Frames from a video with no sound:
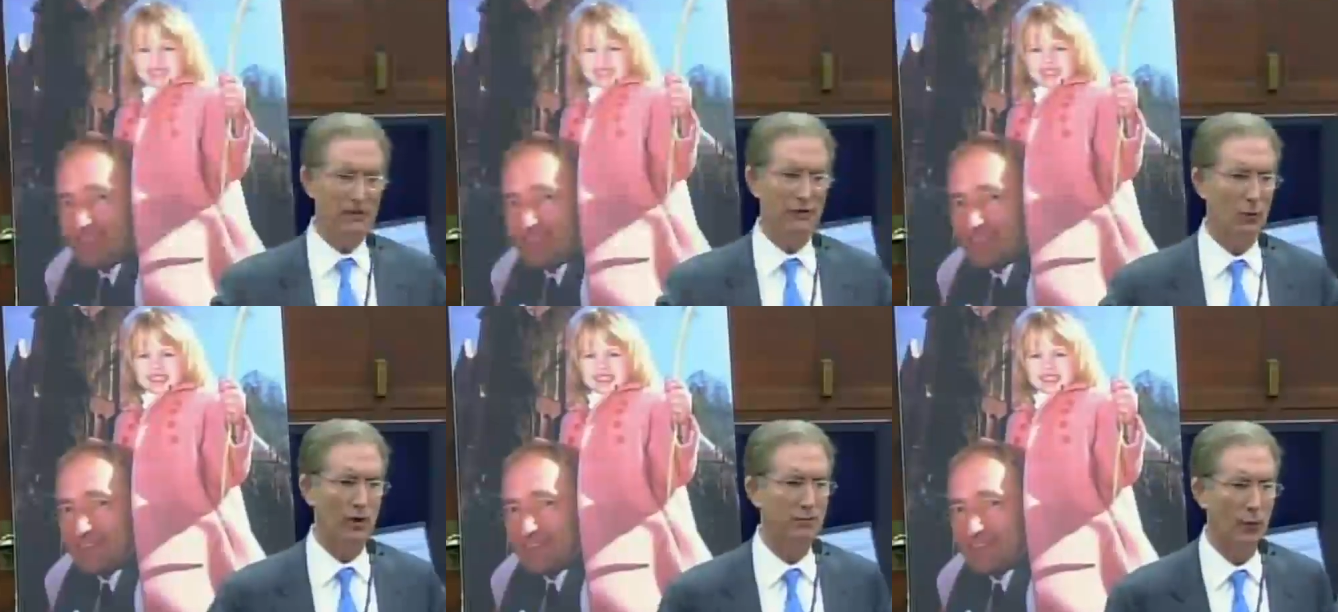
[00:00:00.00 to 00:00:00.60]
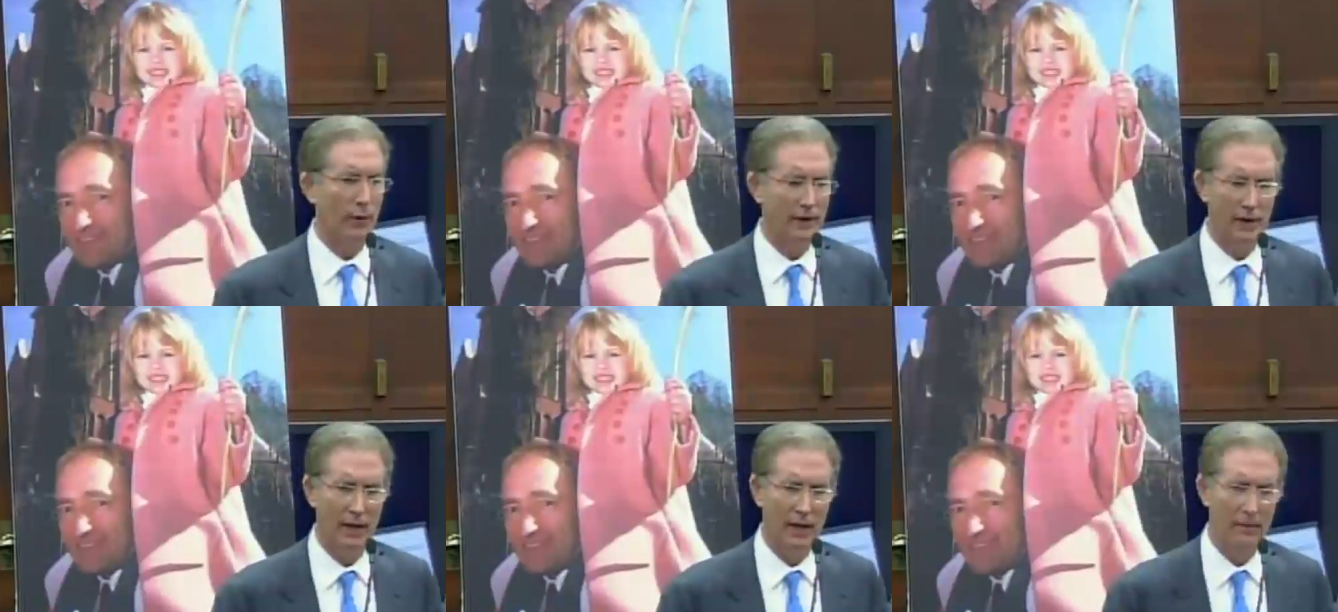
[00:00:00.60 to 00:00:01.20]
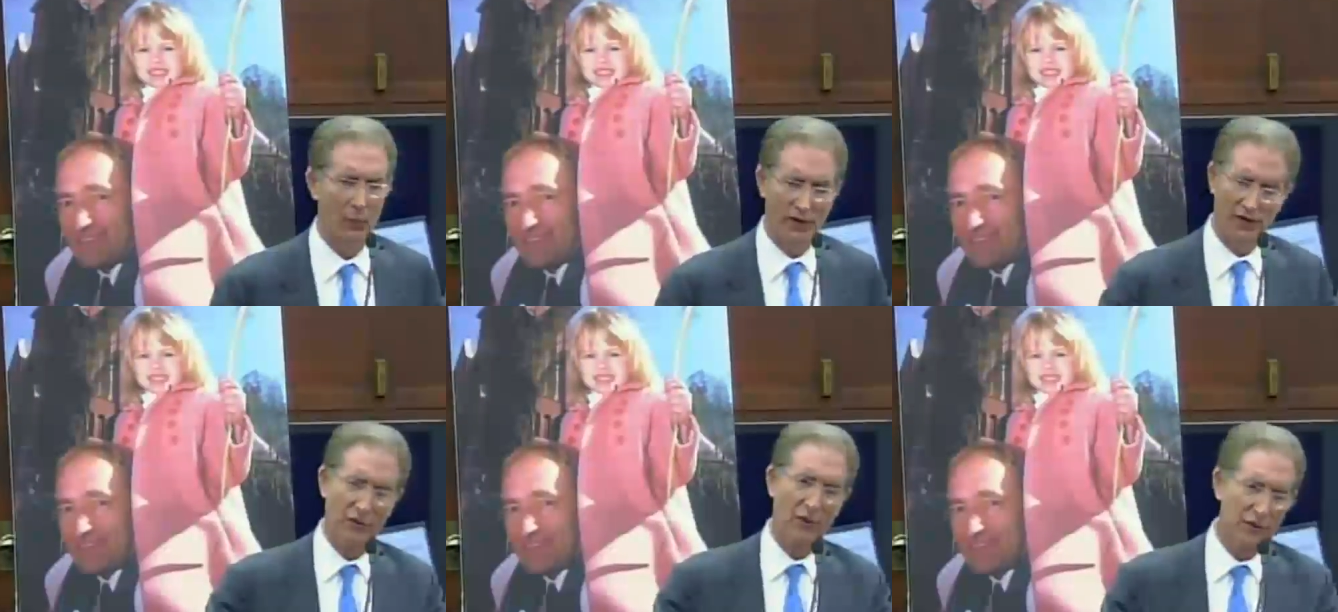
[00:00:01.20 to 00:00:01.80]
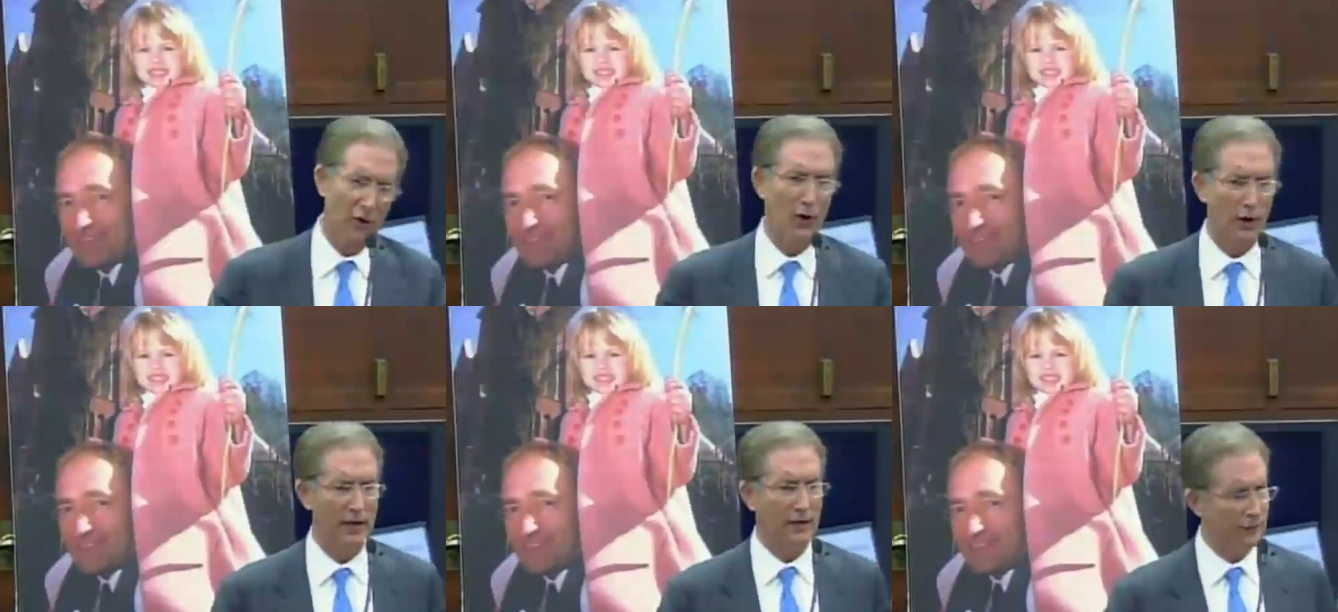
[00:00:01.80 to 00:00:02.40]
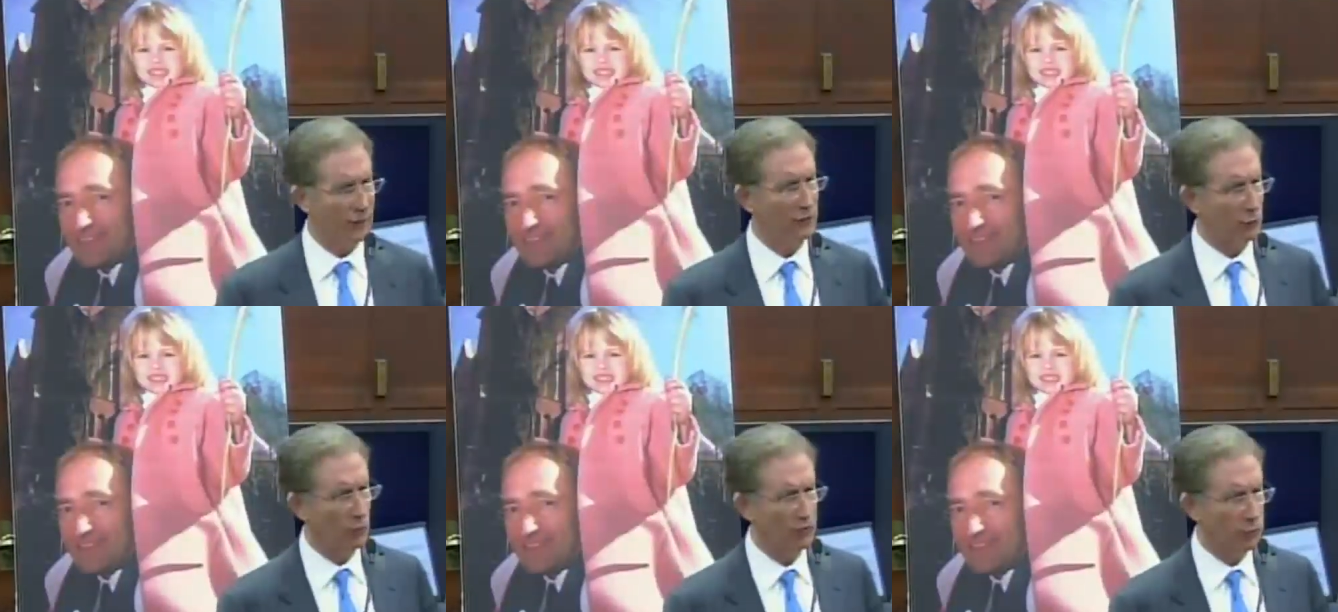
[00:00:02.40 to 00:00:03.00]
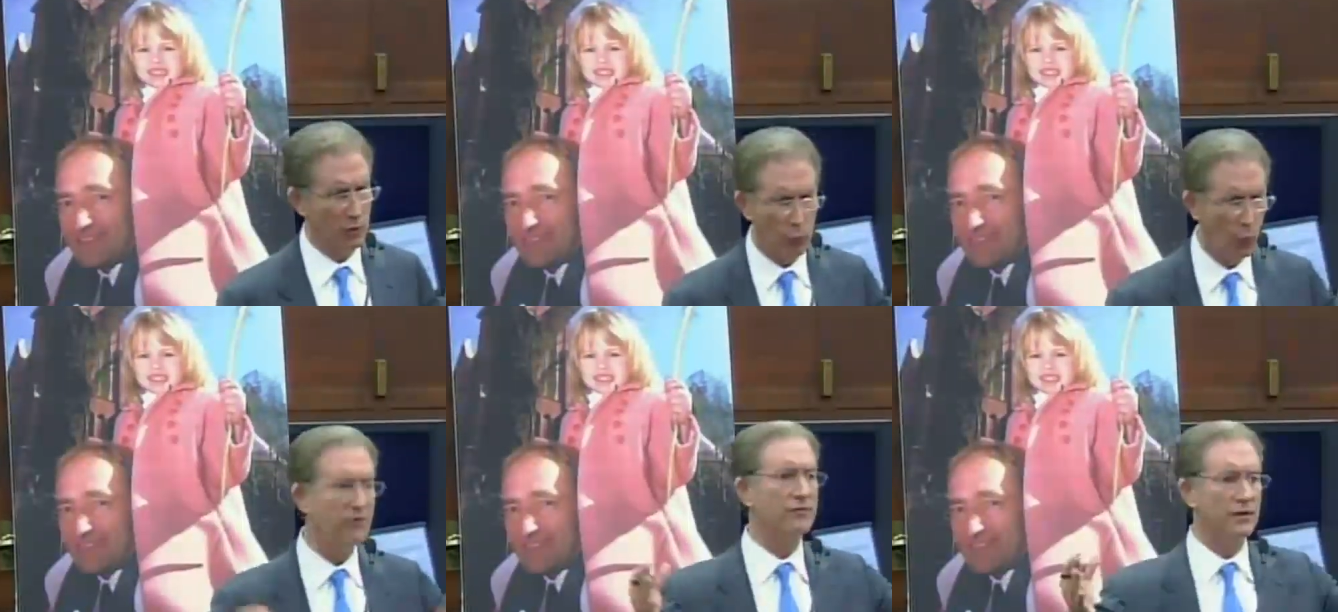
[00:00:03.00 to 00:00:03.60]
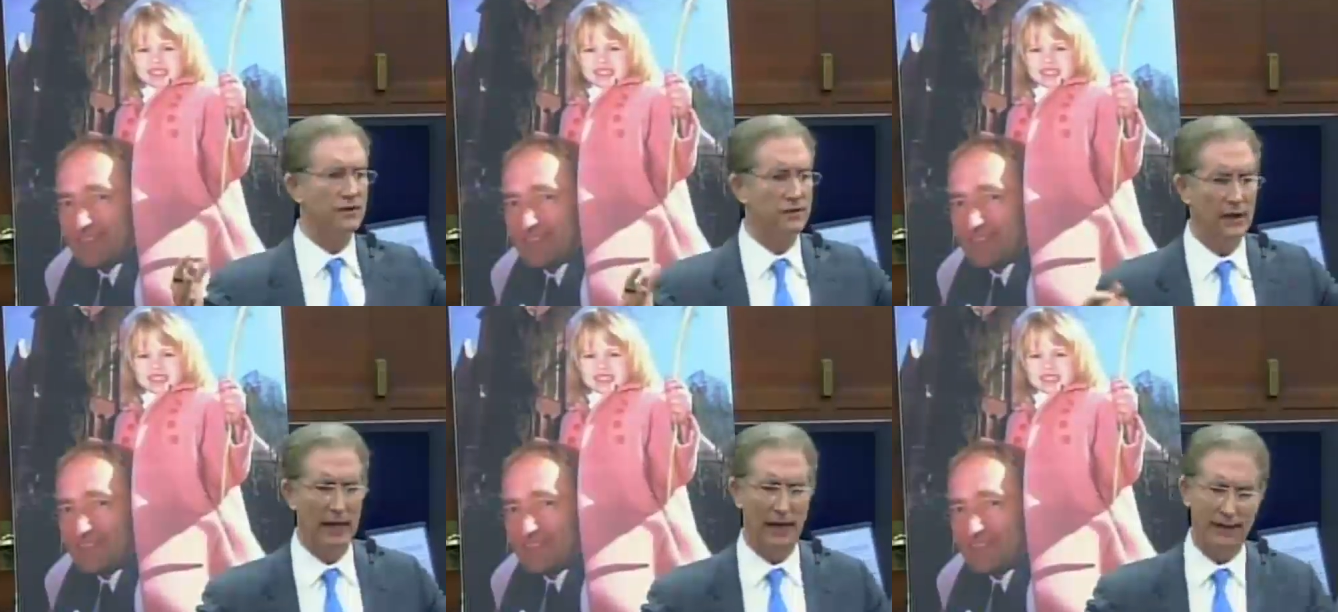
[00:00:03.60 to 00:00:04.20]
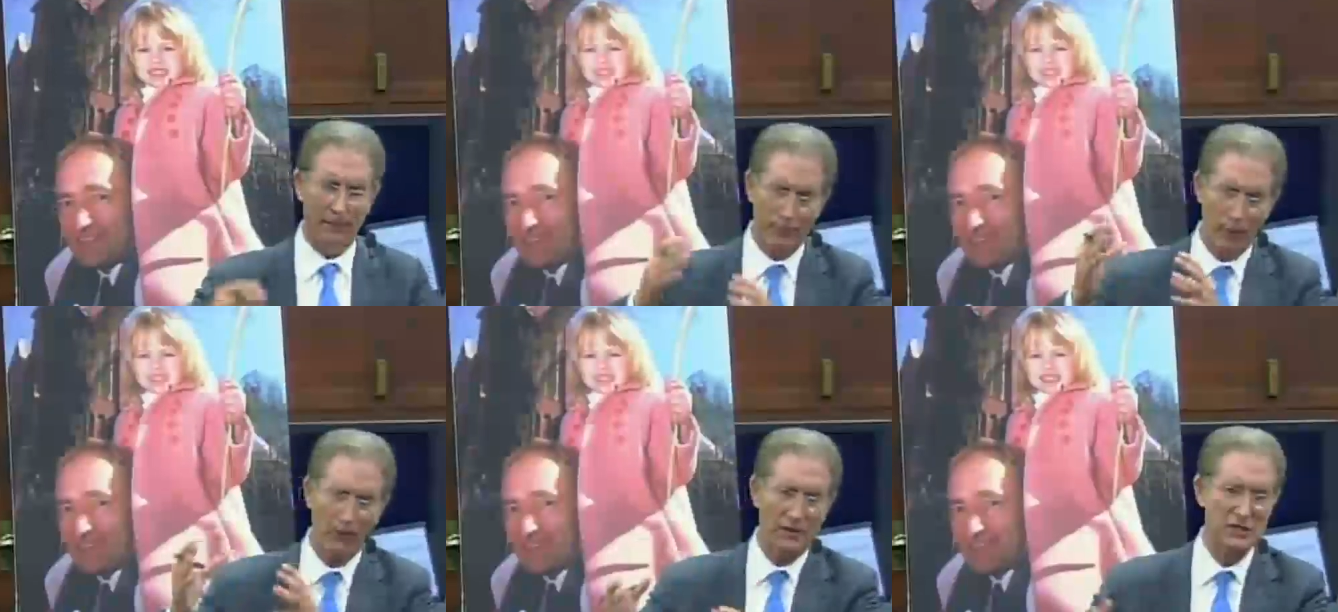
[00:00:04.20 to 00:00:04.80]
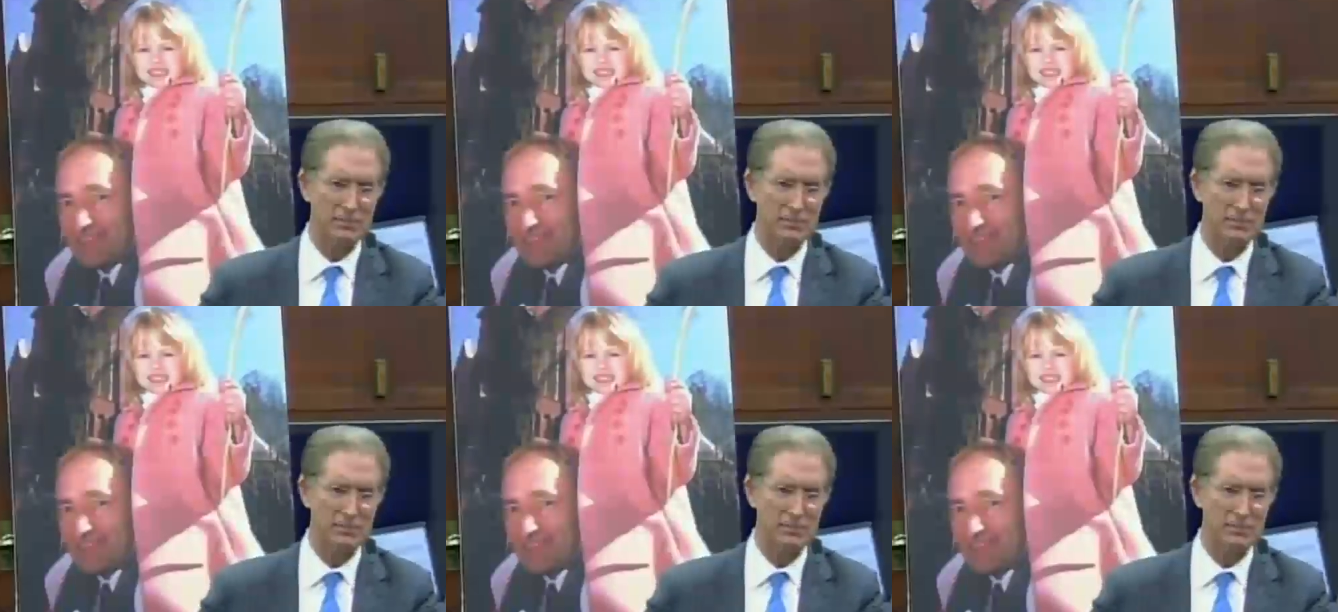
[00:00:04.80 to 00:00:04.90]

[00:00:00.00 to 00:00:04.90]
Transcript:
Speaker 1: speech at one point when he saw a dog, and his first words were woofness, and that broke the